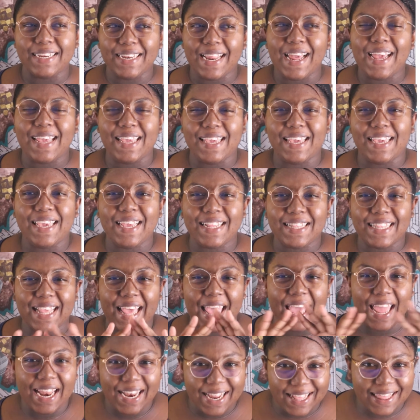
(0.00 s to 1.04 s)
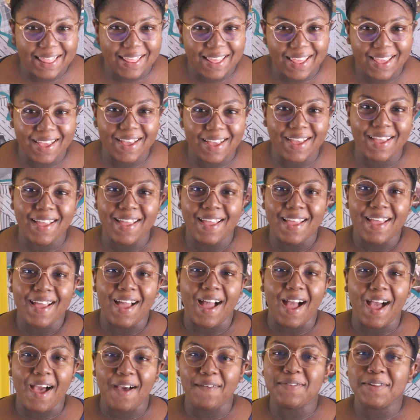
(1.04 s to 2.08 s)
did I eat anything
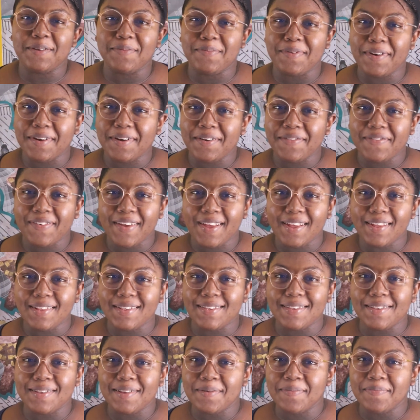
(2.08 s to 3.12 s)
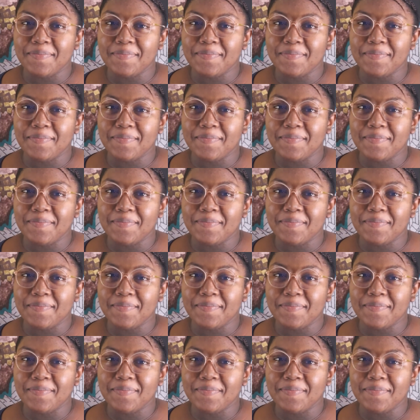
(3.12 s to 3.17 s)
after breakfast?